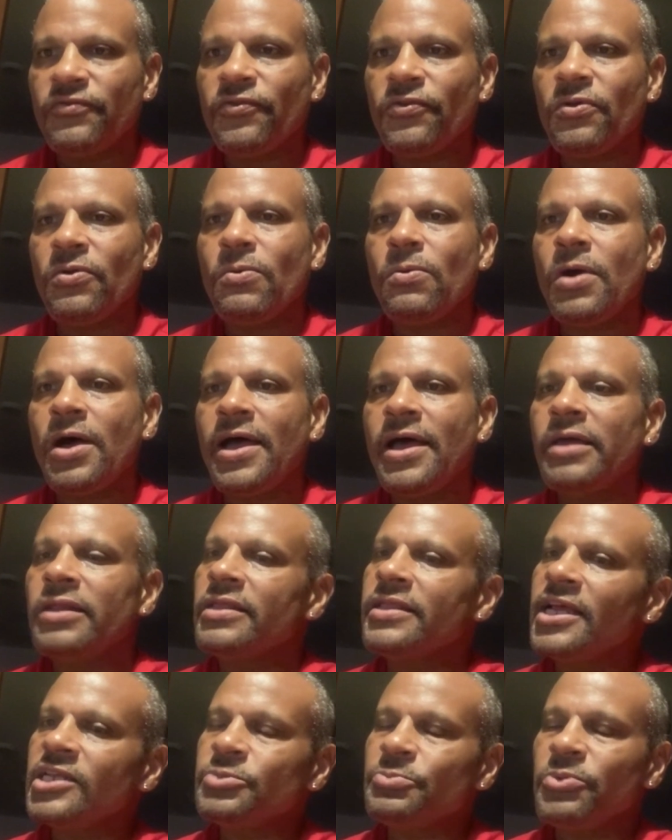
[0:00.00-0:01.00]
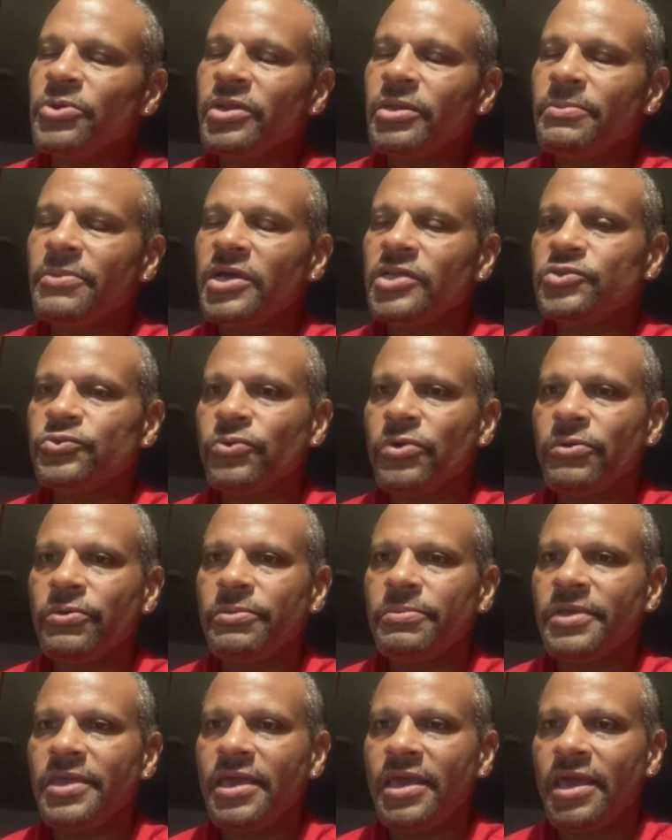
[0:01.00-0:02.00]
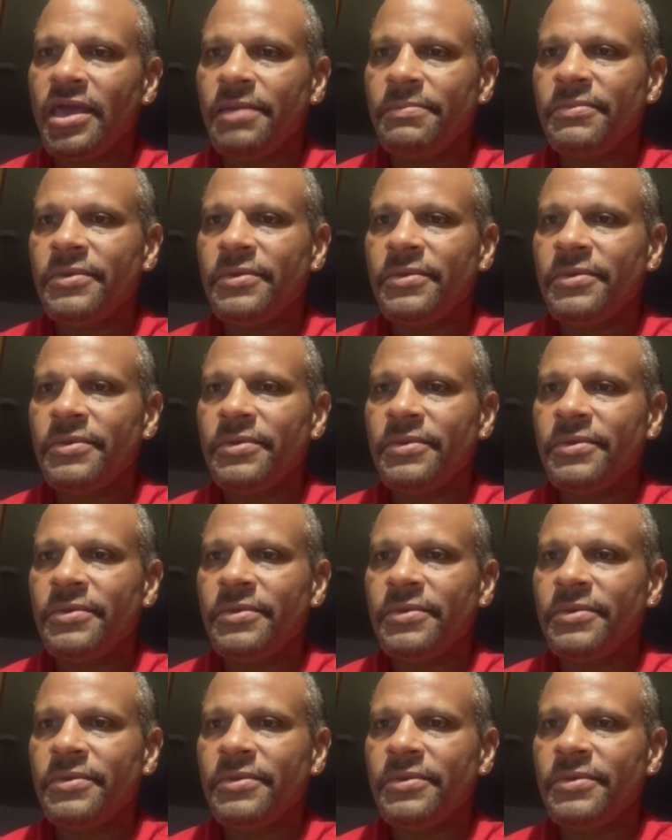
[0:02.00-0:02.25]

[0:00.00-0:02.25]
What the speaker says: for a while. And that's pretty much where we became